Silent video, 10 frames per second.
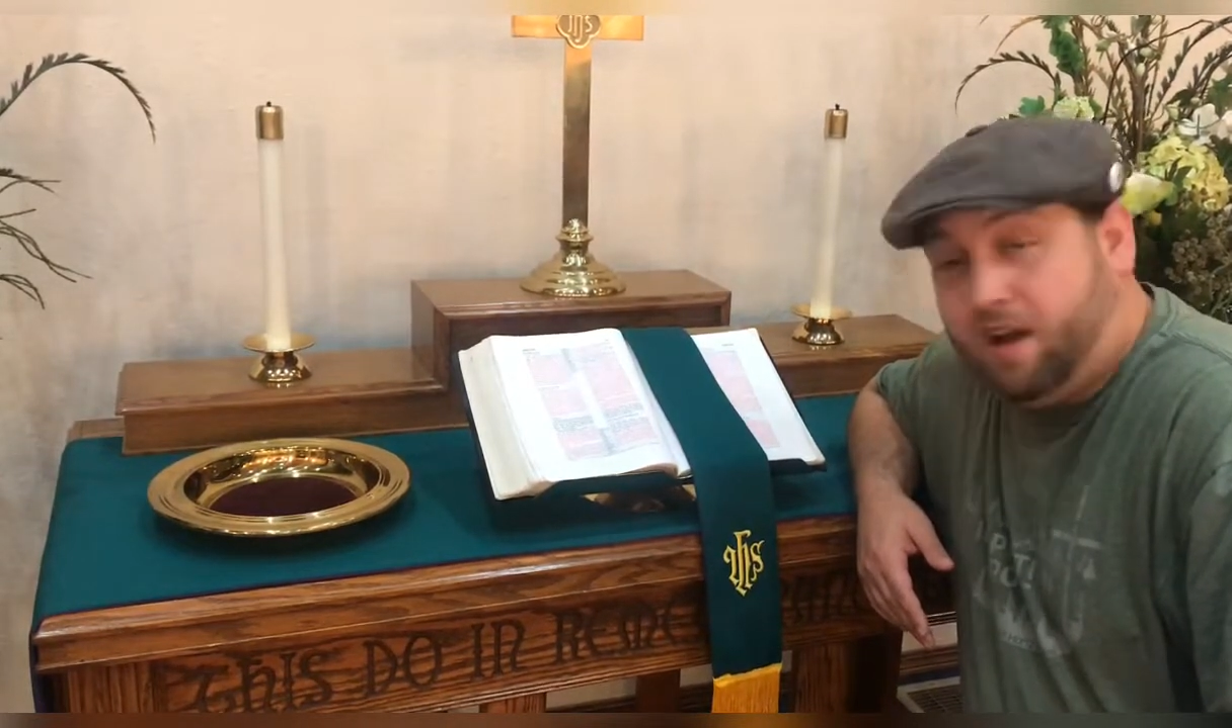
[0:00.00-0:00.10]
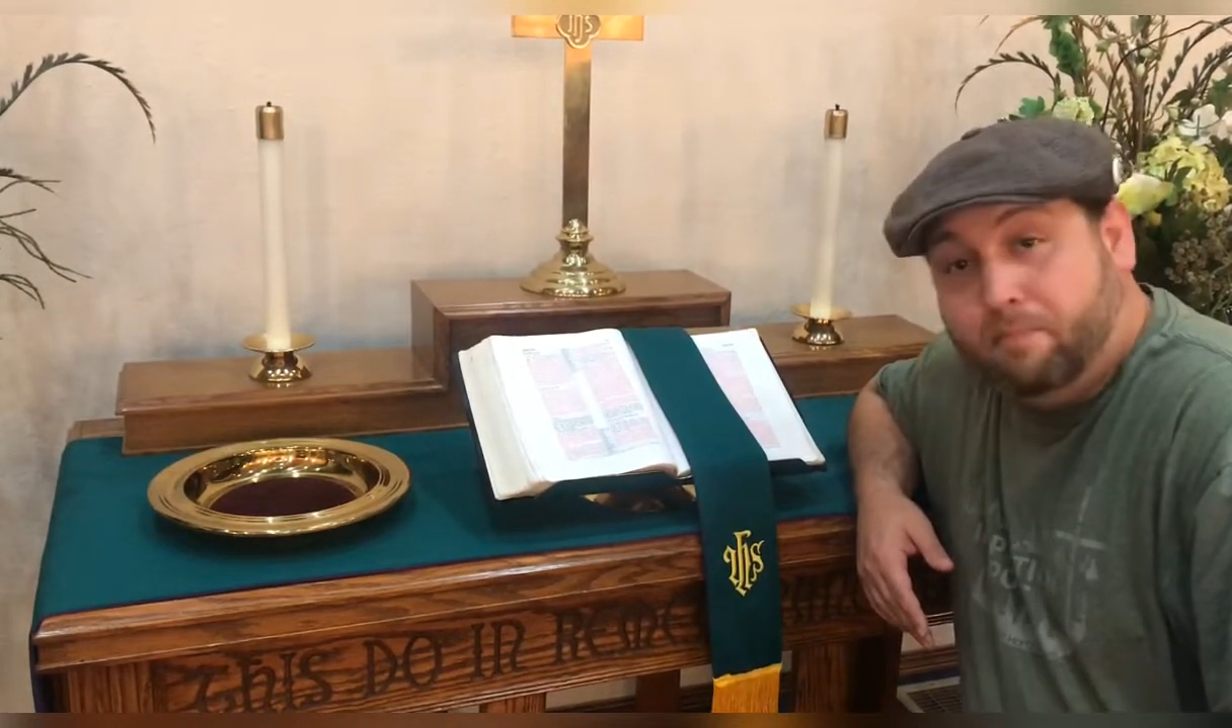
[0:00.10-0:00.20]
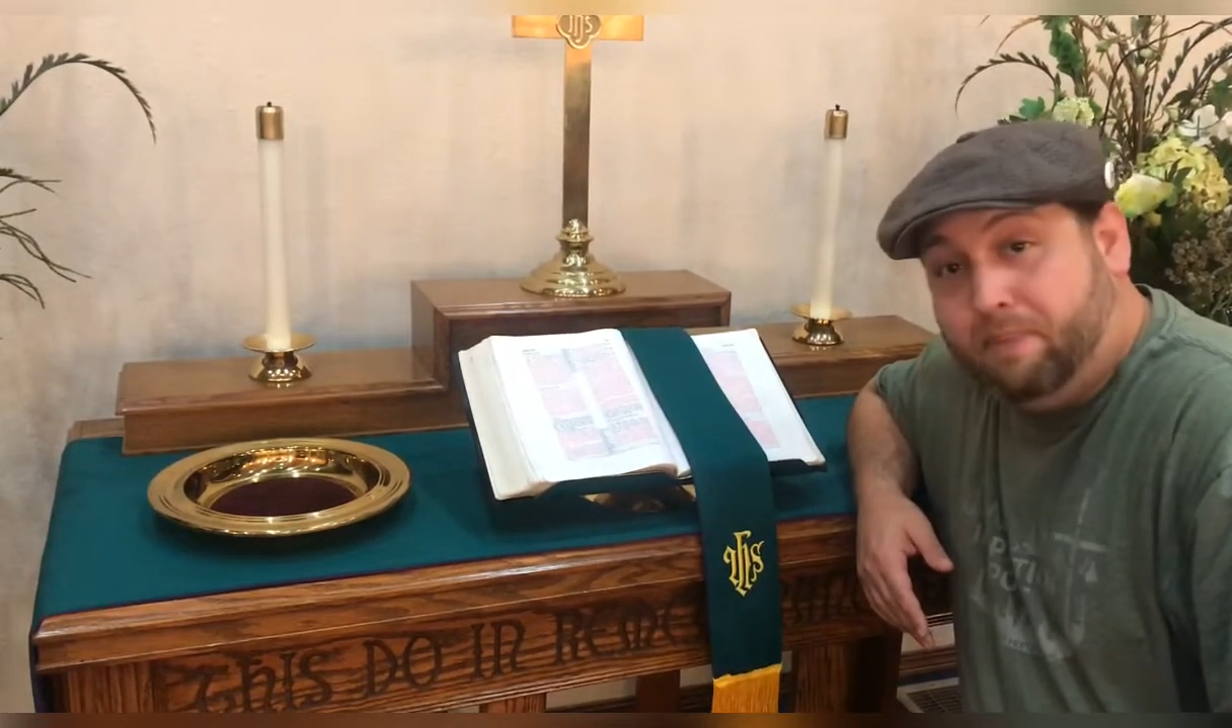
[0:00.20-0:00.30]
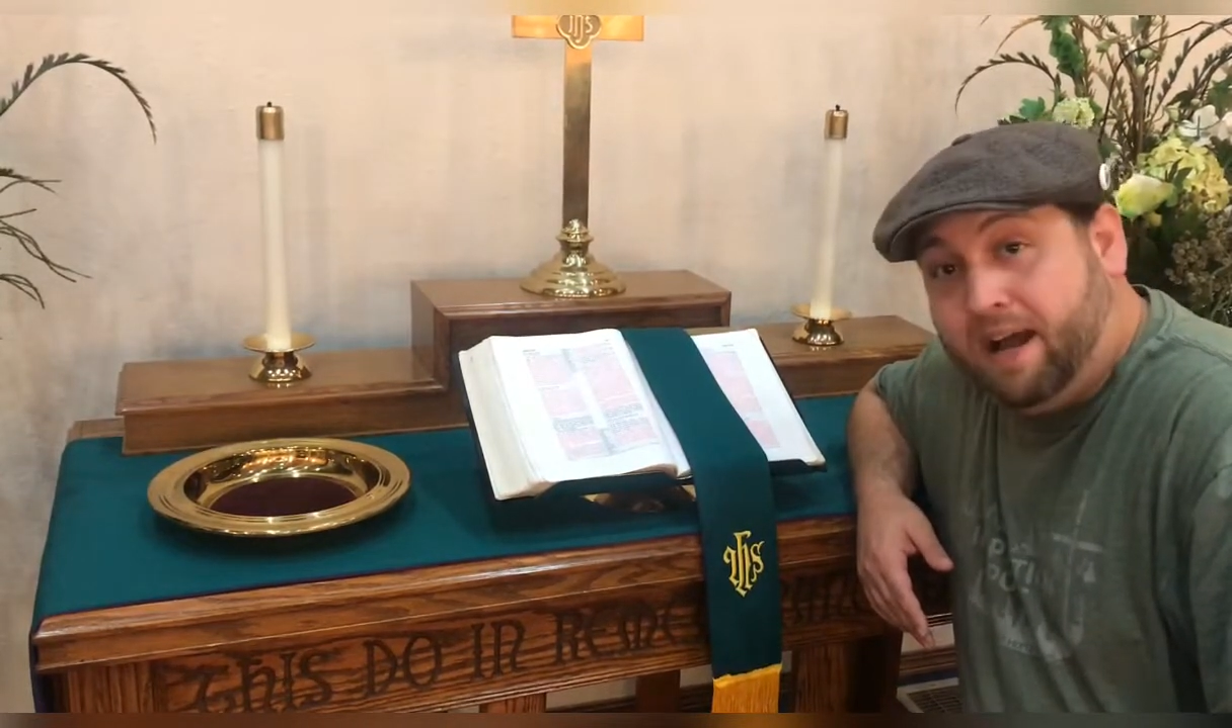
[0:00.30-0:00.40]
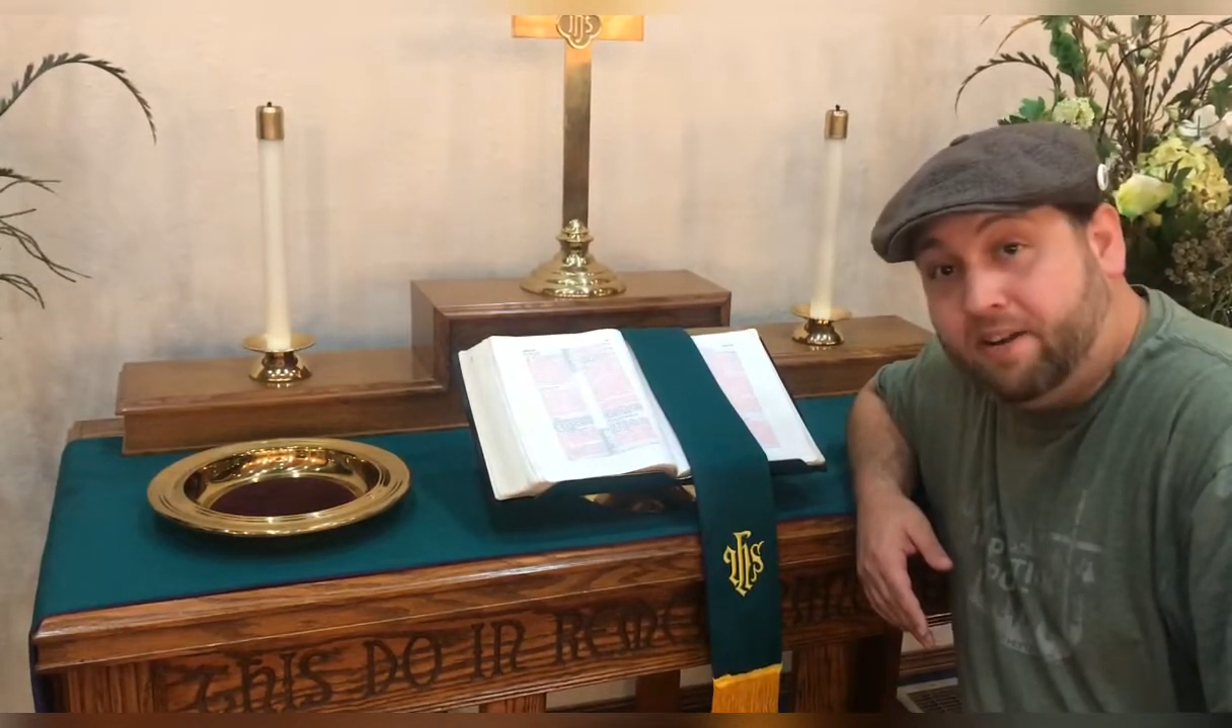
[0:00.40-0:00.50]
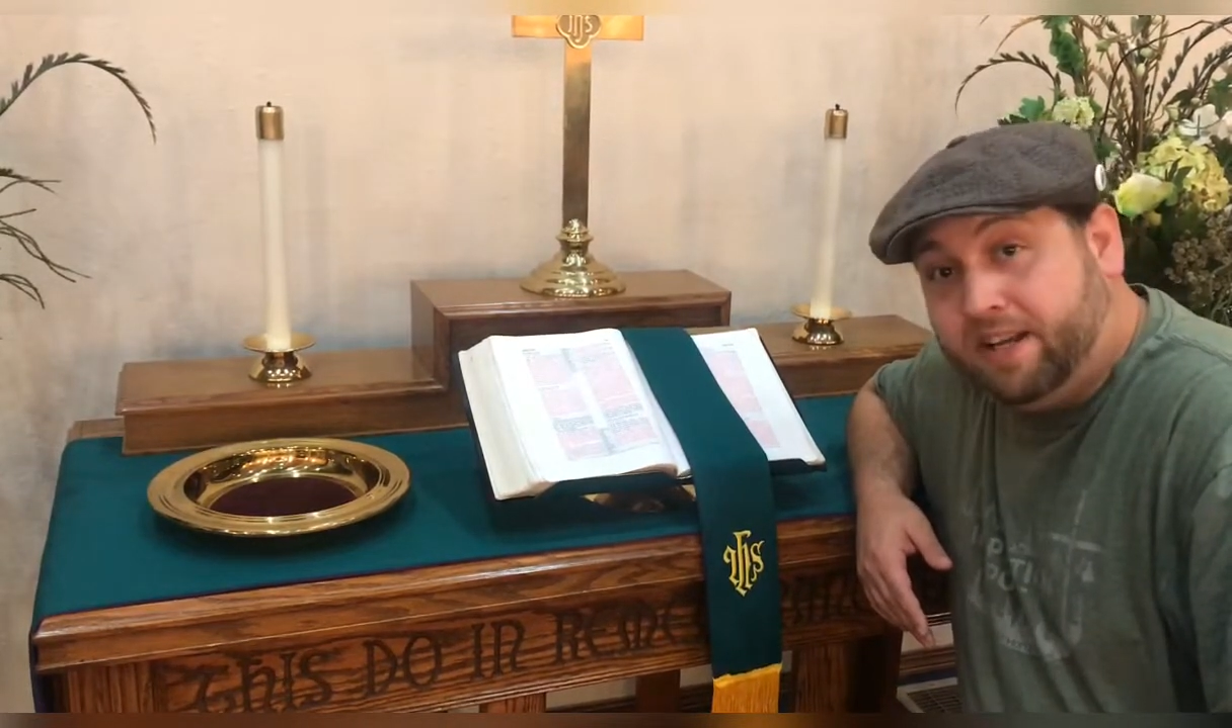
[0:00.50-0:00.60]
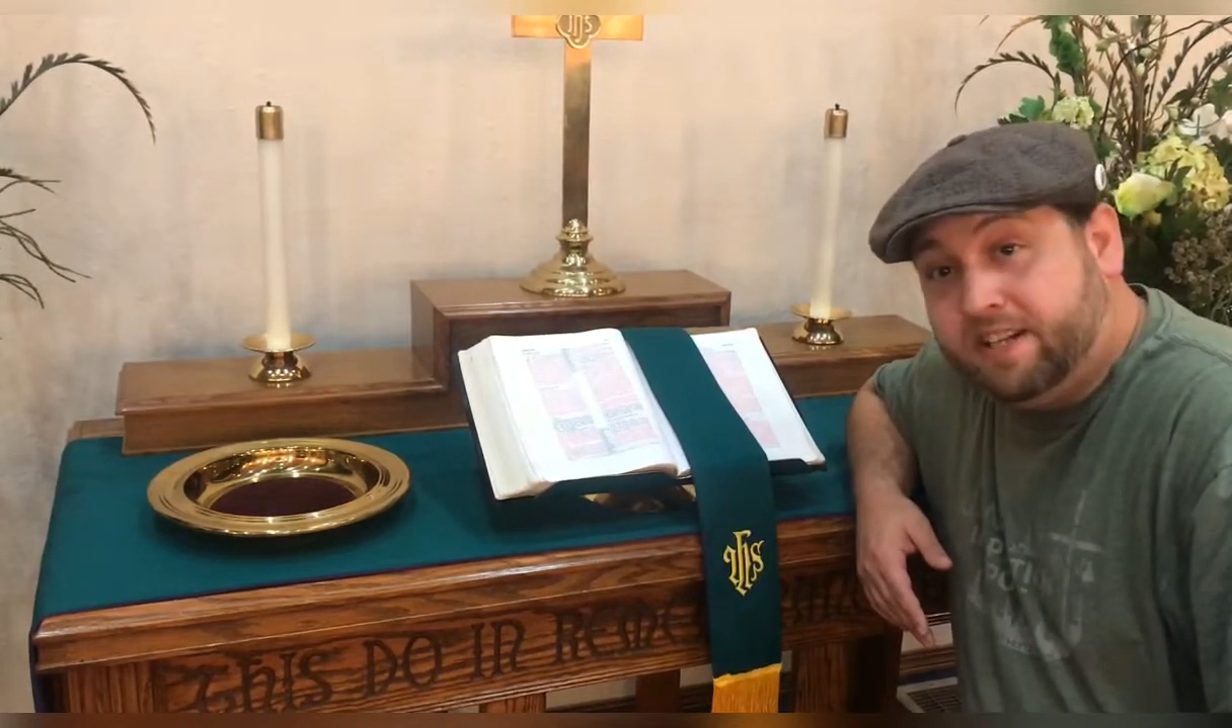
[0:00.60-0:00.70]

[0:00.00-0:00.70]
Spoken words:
about.